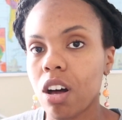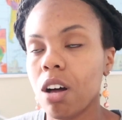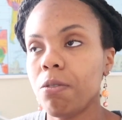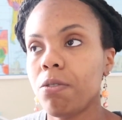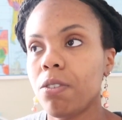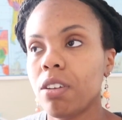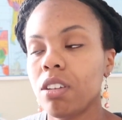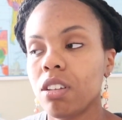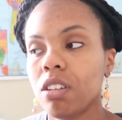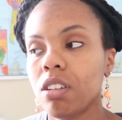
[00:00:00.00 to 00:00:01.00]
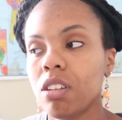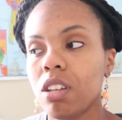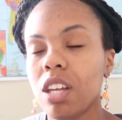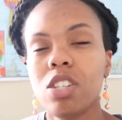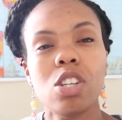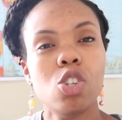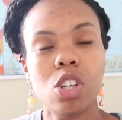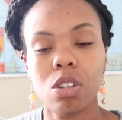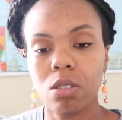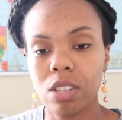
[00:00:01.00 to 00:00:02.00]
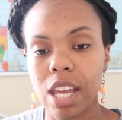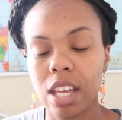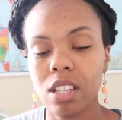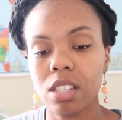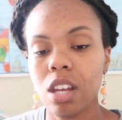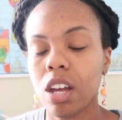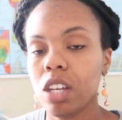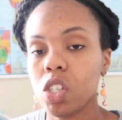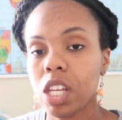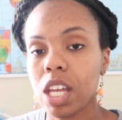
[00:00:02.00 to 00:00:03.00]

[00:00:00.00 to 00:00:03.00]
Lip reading: off additional days. Now I